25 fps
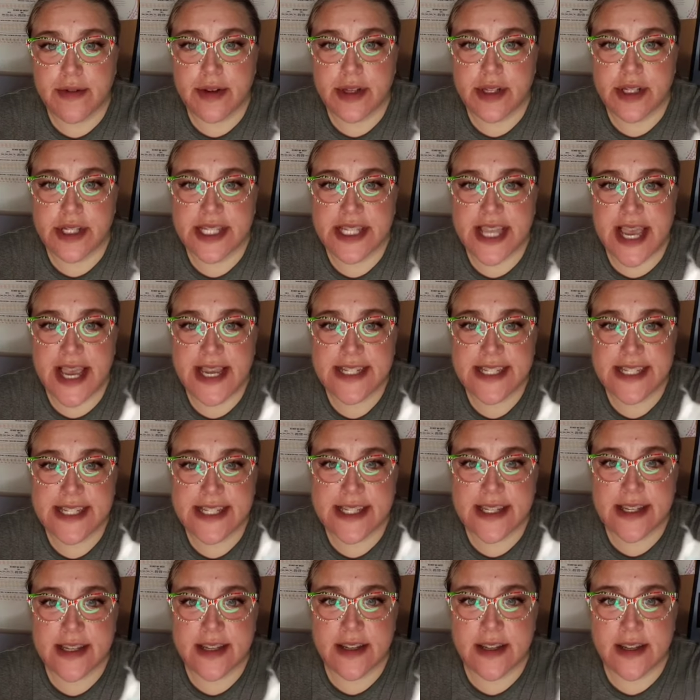
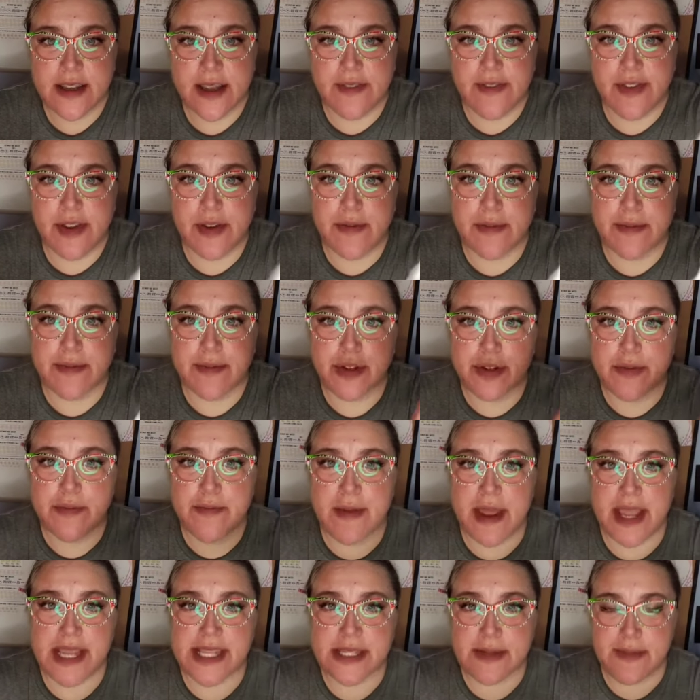sets, if you
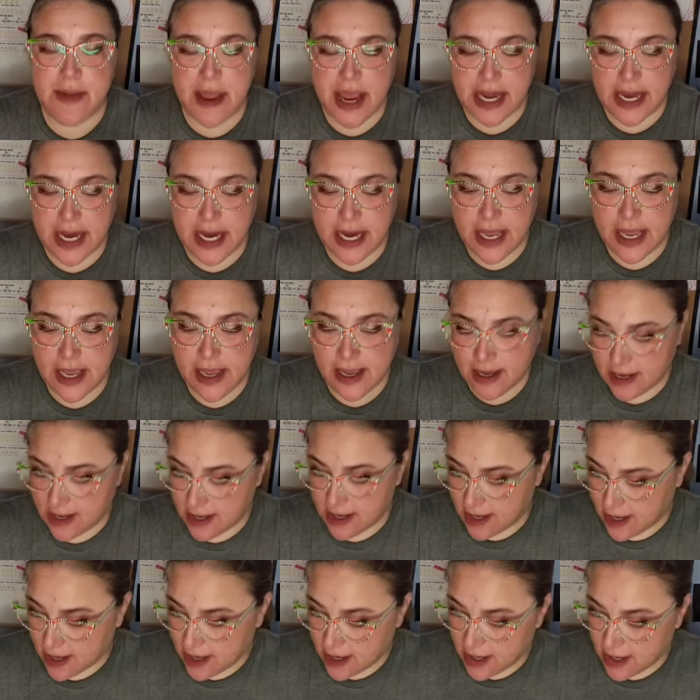mixed mayonnaise it,
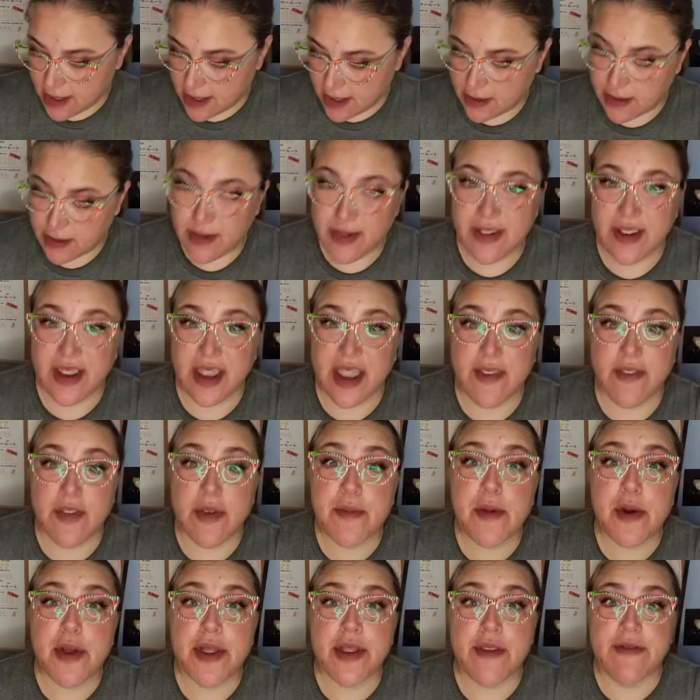give it
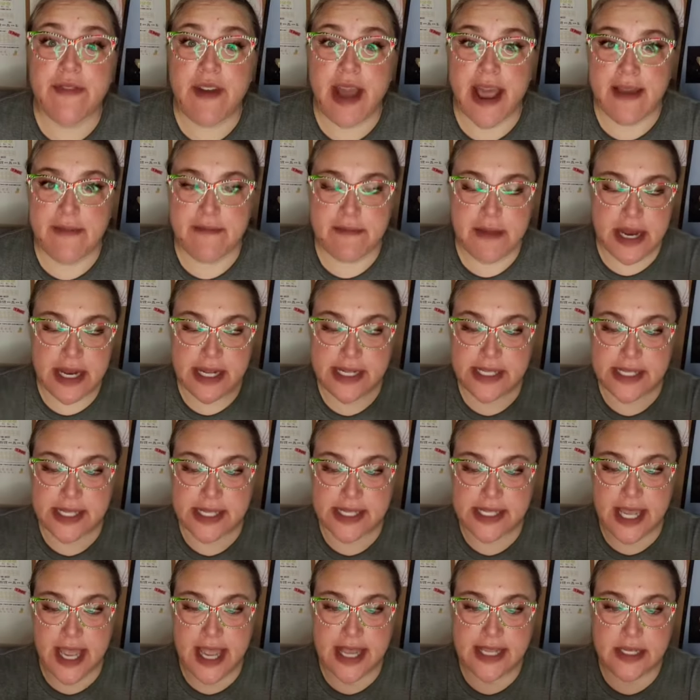more than 5 minutes
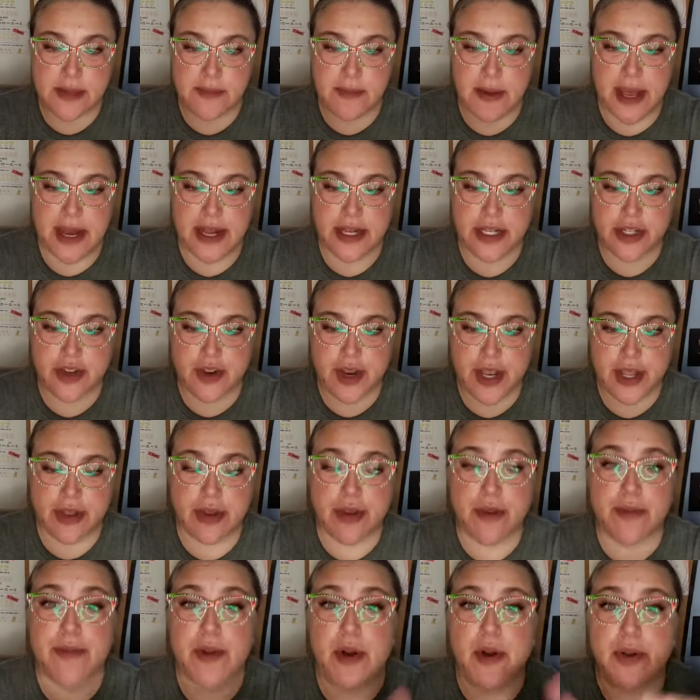because it has to penetrate
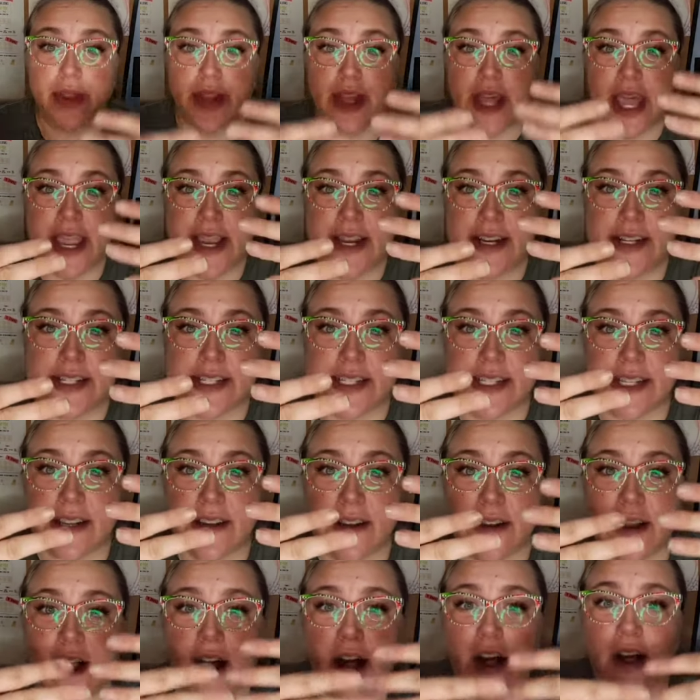through both layers.
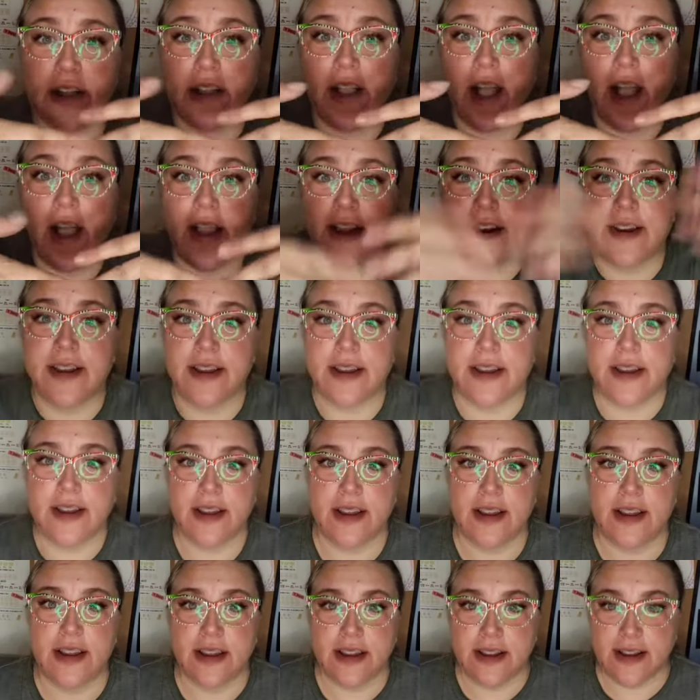All gone.
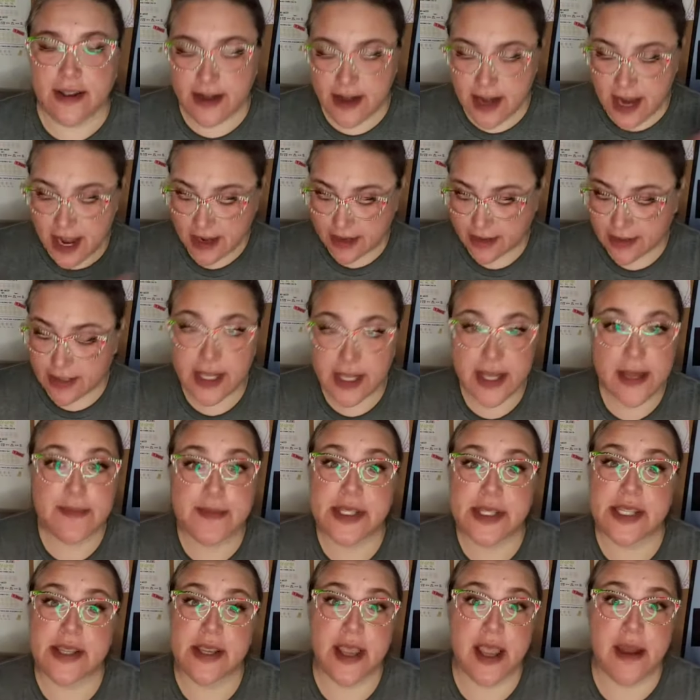Nail
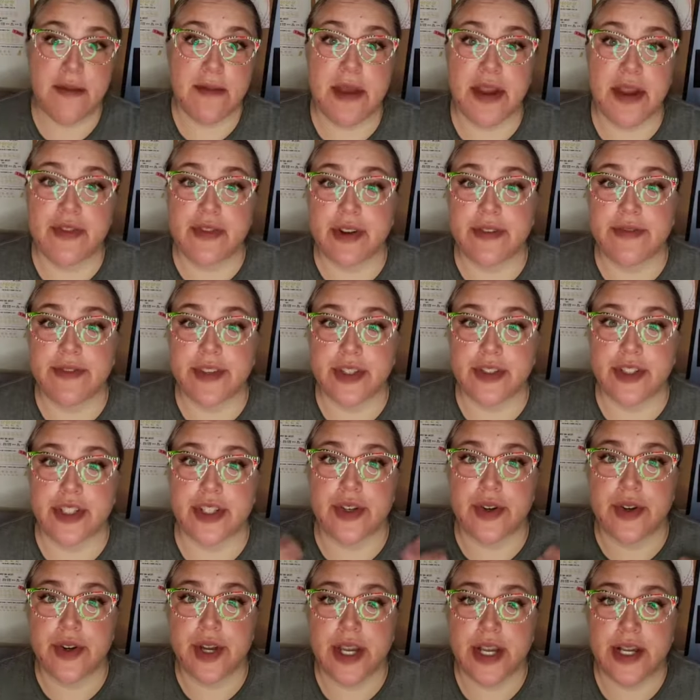clips and Mineral
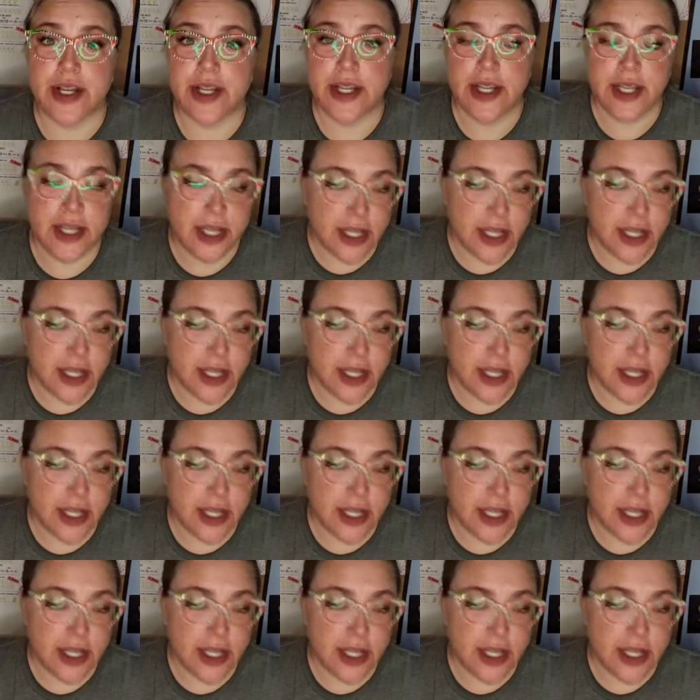Fusion oil.